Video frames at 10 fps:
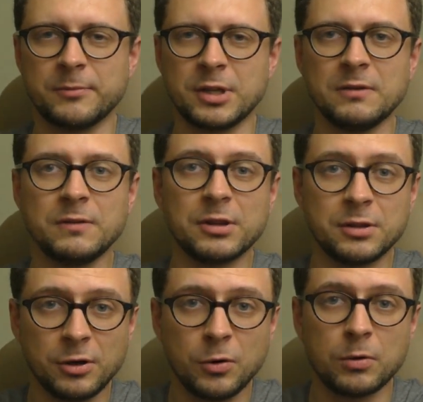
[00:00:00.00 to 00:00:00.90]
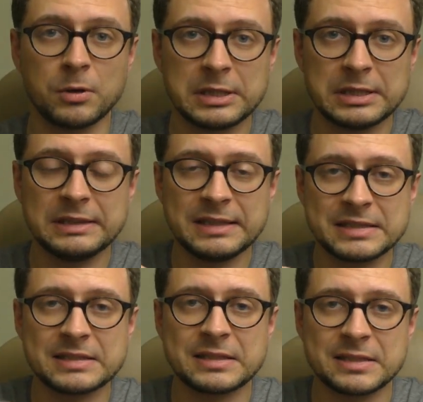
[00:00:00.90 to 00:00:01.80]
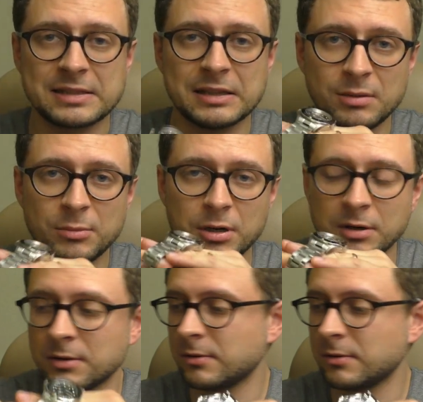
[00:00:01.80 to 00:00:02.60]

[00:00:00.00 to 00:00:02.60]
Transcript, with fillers: Even though it is slimmer,